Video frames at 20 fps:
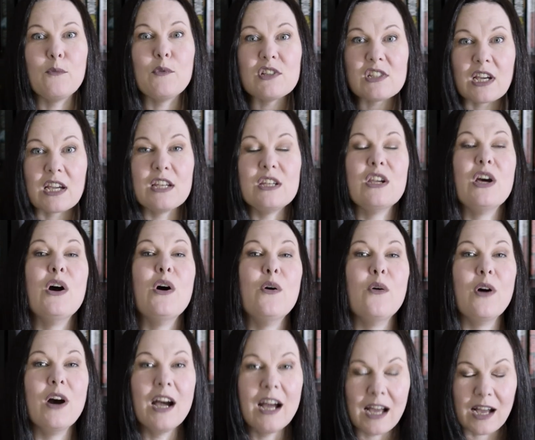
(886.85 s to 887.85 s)
which I
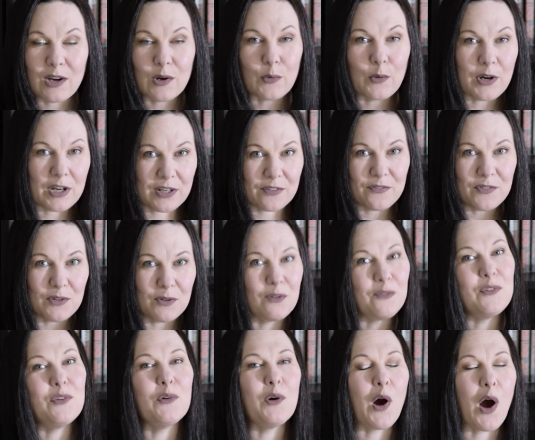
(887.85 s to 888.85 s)
know quite a few
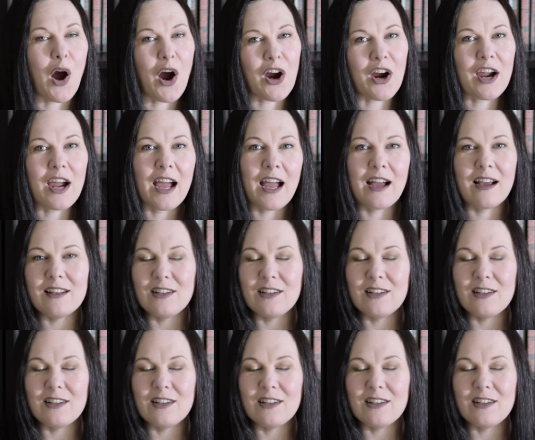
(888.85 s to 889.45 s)
of you are,